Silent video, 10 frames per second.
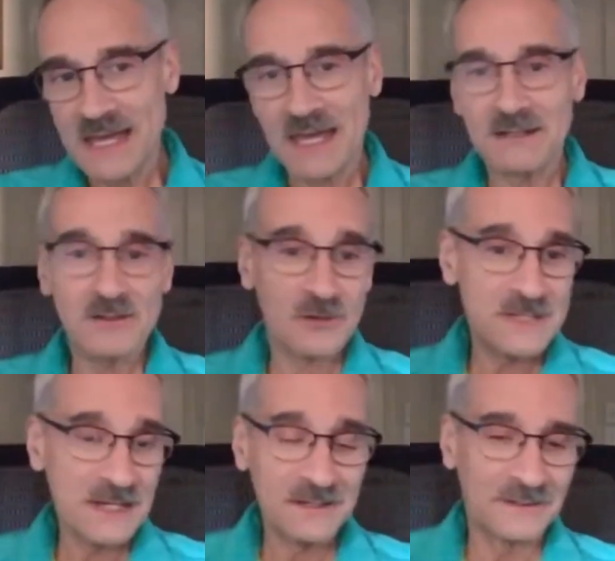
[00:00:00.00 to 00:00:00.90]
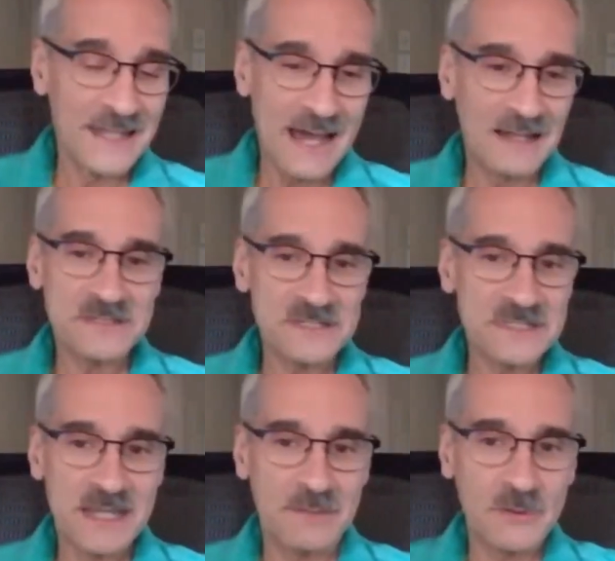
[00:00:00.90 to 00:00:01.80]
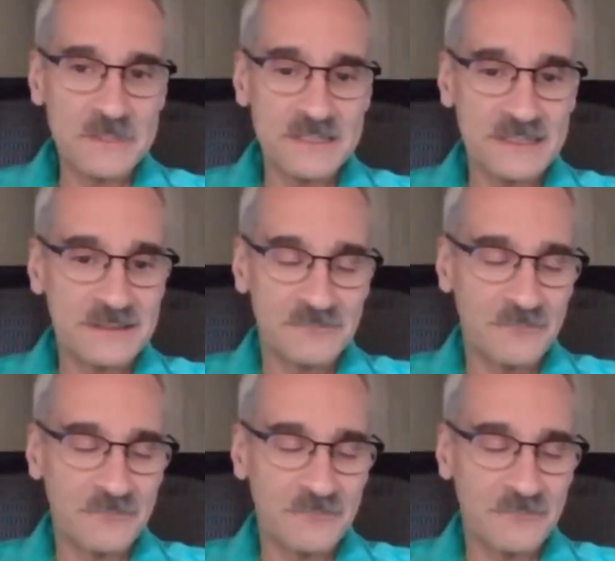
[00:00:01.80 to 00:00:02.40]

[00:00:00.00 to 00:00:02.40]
And, you know, technical analysis then wasn't